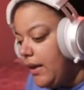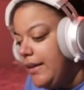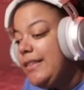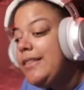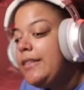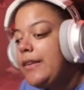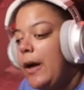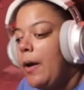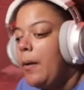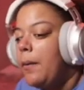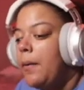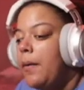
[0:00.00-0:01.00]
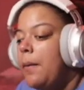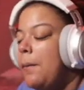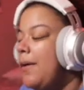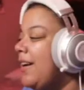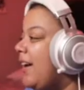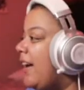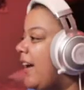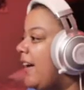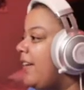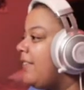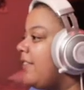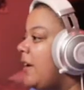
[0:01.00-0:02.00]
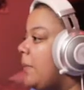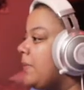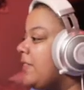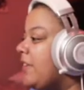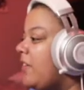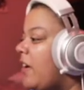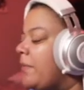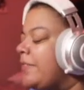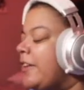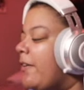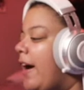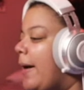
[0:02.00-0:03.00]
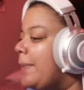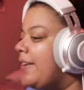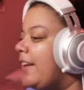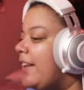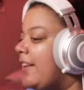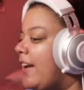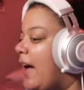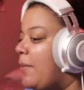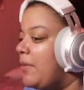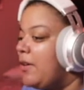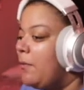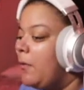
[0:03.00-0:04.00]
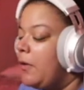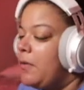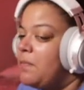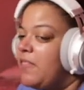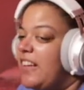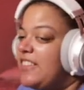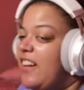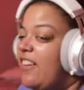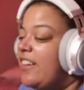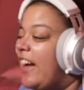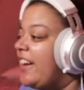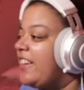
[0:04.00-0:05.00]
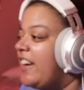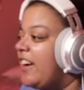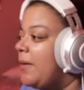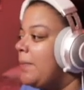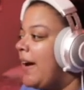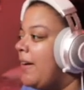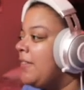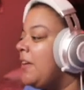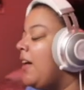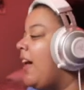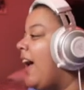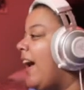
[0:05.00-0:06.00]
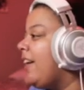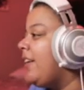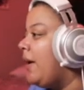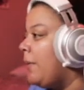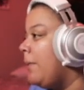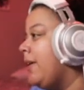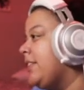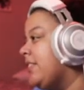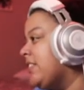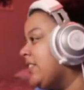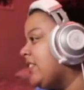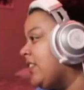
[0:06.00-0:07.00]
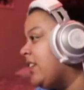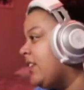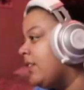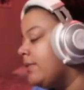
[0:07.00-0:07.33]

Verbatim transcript: So, what a heck of an episode. I'm so happy nothing happened to William. That's all I care about. I can't wait to see